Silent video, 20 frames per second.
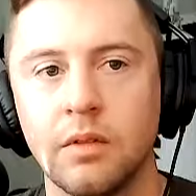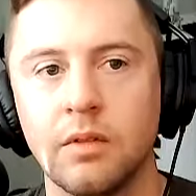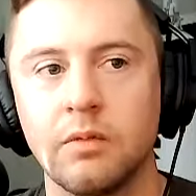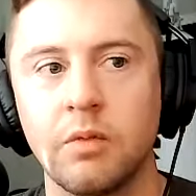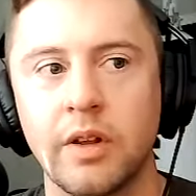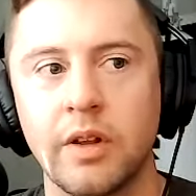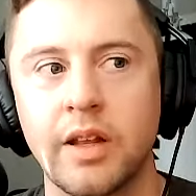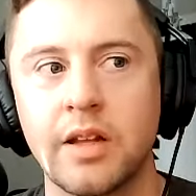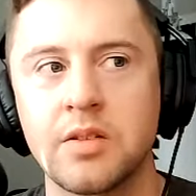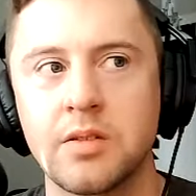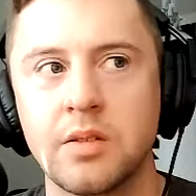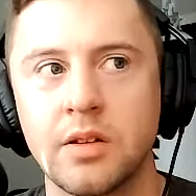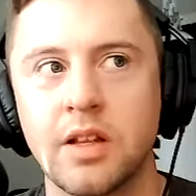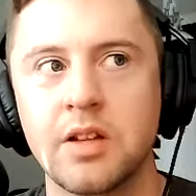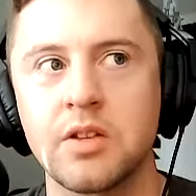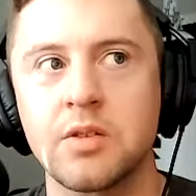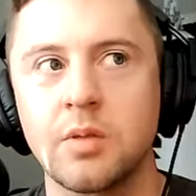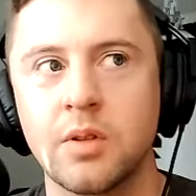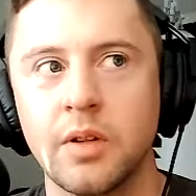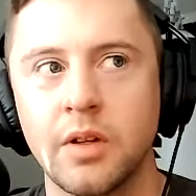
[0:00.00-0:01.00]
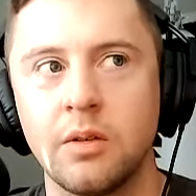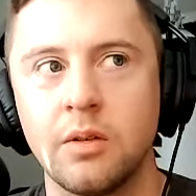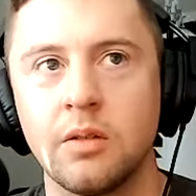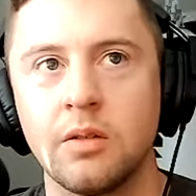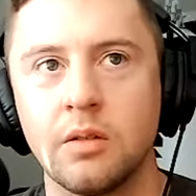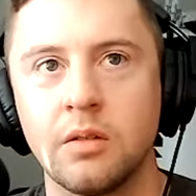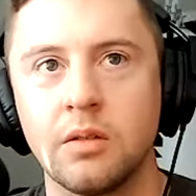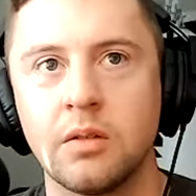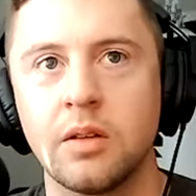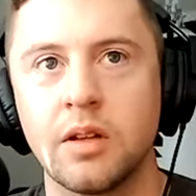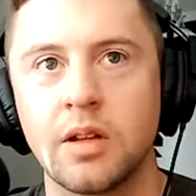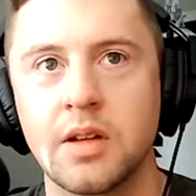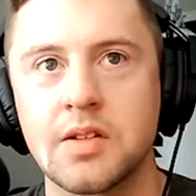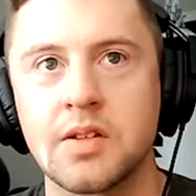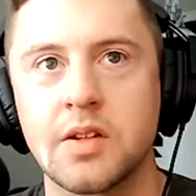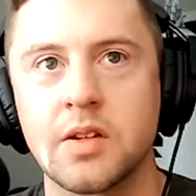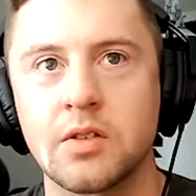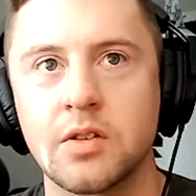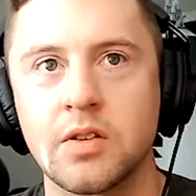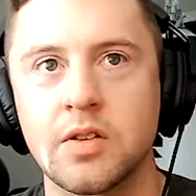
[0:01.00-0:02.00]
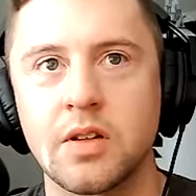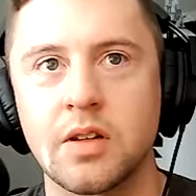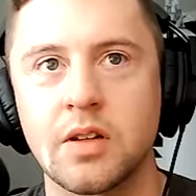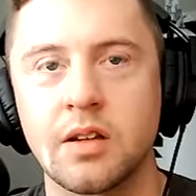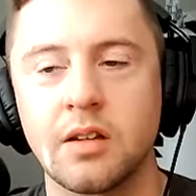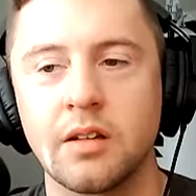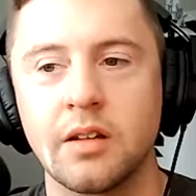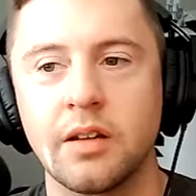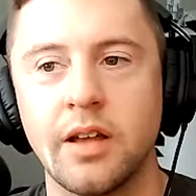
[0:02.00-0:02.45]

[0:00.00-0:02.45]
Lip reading: But that's really cool. That's interesting.